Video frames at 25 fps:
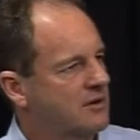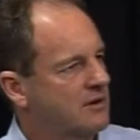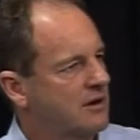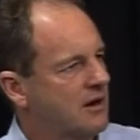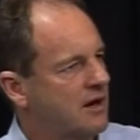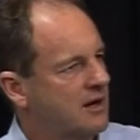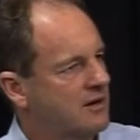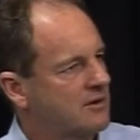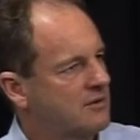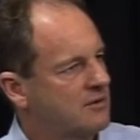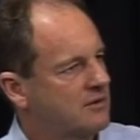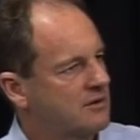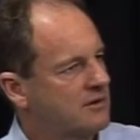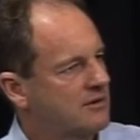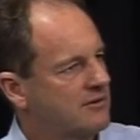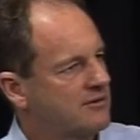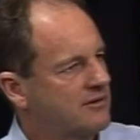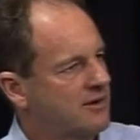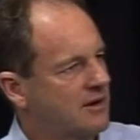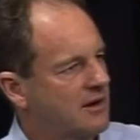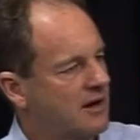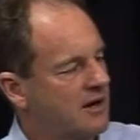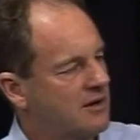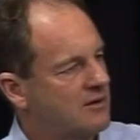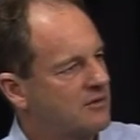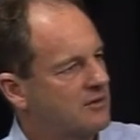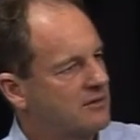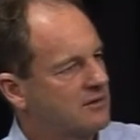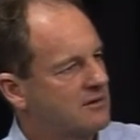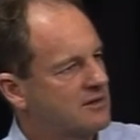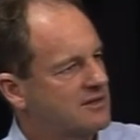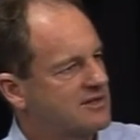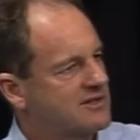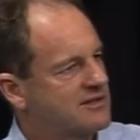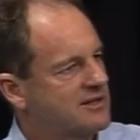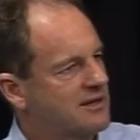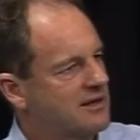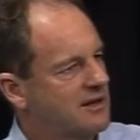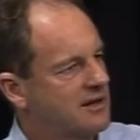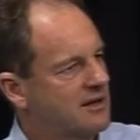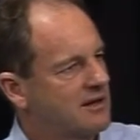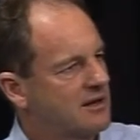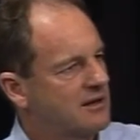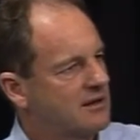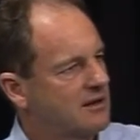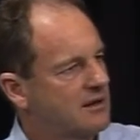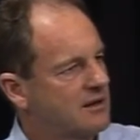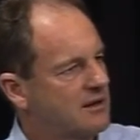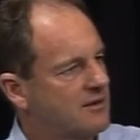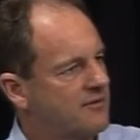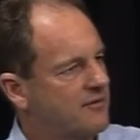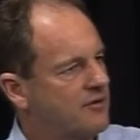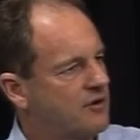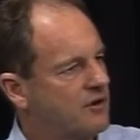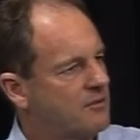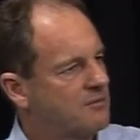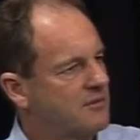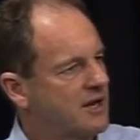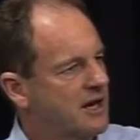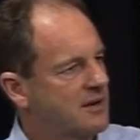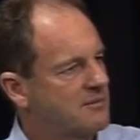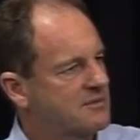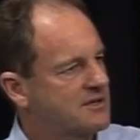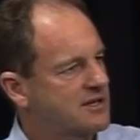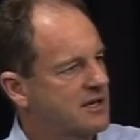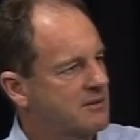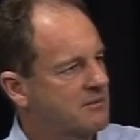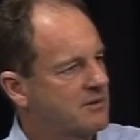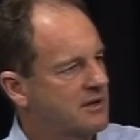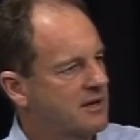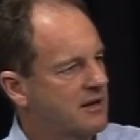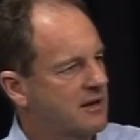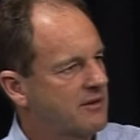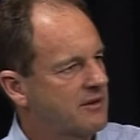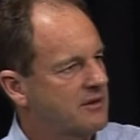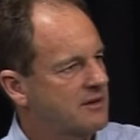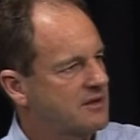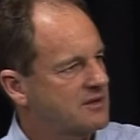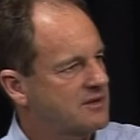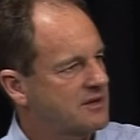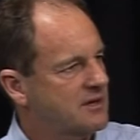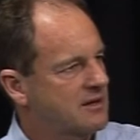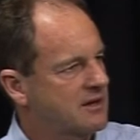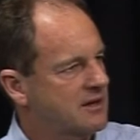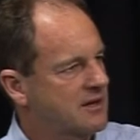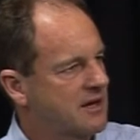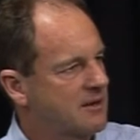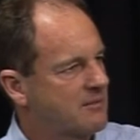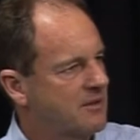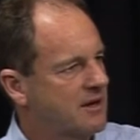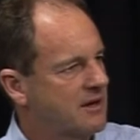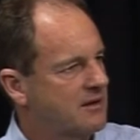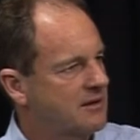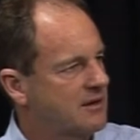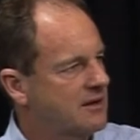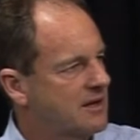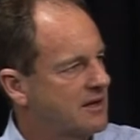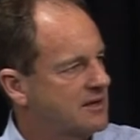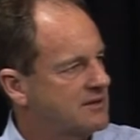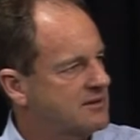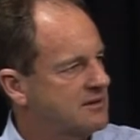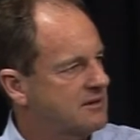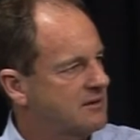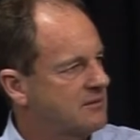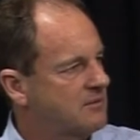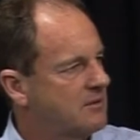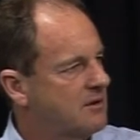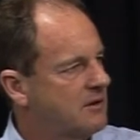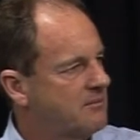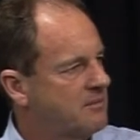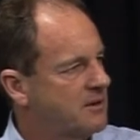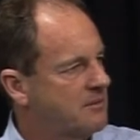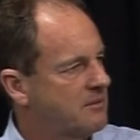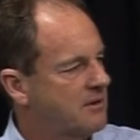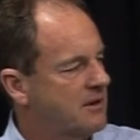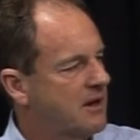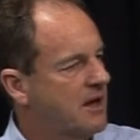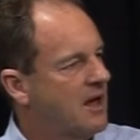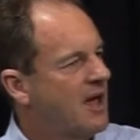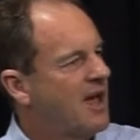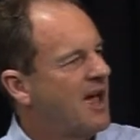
I couldn't distill any firm names coming in. I think that's going to come out in the next little while. People.